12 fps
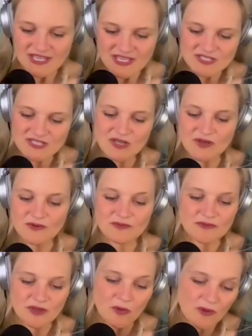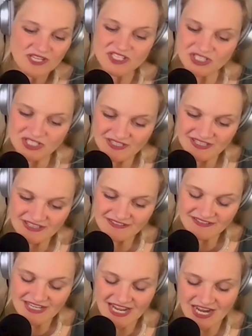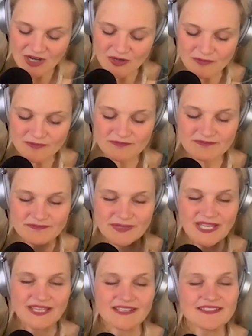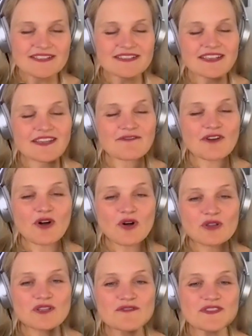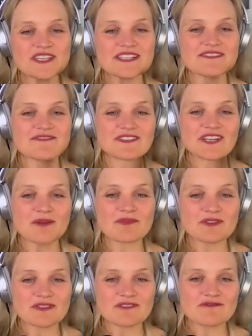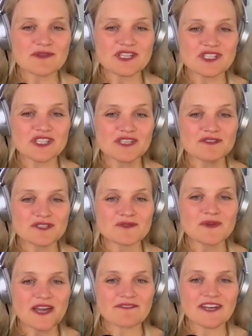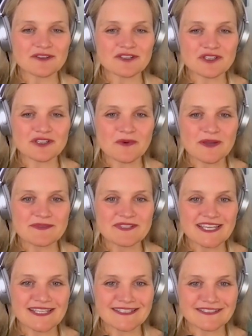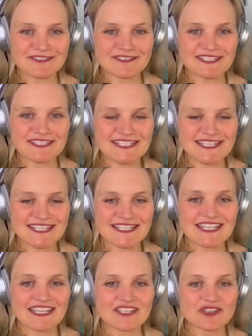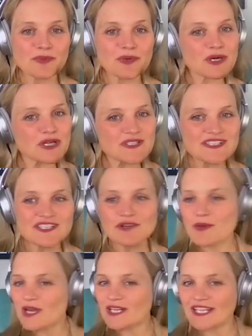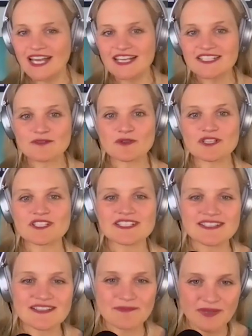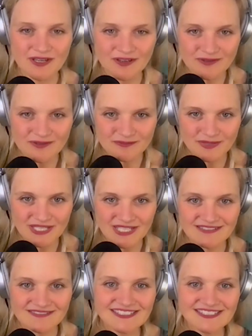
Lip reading: So the question now begs, if all of this phenomenal information that you do have out on your website and on LinkedIn and your books and your podcast were to disappear, Pete,